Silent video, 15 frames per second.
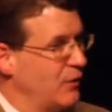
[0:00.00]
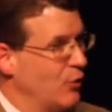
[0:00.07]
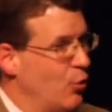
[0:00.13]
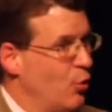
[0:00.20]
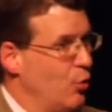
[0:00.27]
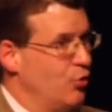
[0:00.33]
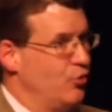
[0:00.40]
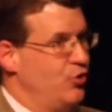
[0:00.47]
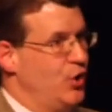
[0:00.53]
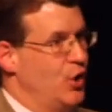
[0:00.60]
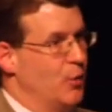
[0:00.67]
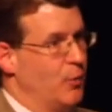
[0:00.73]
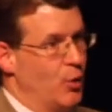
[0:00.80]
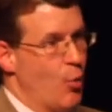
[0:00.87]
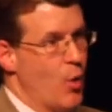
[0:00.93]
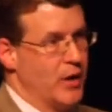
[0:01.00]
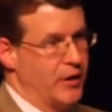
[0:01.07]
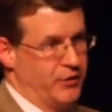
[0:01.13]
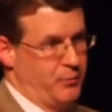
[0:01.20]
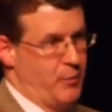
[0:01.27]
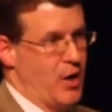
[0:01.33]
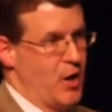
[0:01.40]
the whole genome in one
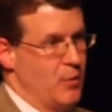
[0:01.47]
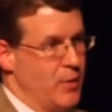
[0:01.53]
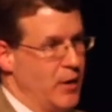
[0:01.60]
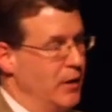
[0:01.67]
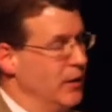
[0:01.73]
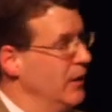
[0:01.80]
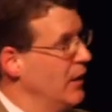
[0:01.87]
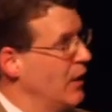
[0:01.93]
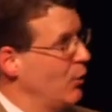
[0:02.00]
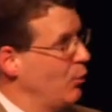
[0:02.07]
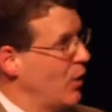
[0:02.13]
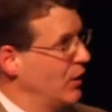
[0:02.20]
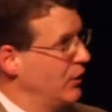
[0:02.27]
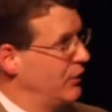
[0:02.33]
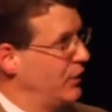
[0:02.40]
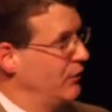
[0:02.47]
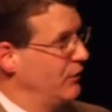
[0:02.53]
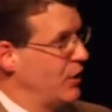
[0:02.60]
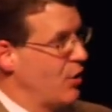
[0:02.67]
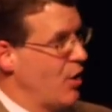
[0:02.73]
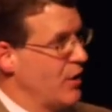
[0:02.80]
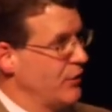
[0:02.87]
experiment relatively
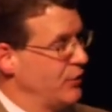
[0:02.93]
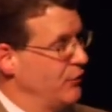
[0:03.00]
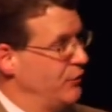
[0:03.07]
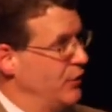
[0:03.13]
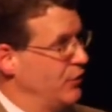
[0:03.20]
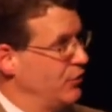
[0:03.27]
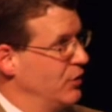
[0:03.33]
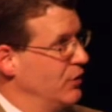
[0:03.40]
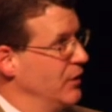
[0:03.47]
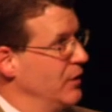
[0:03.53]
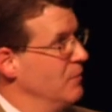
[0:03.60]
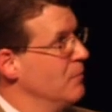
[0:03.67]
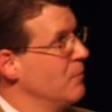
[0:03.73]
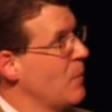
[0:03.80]
cost efficiently.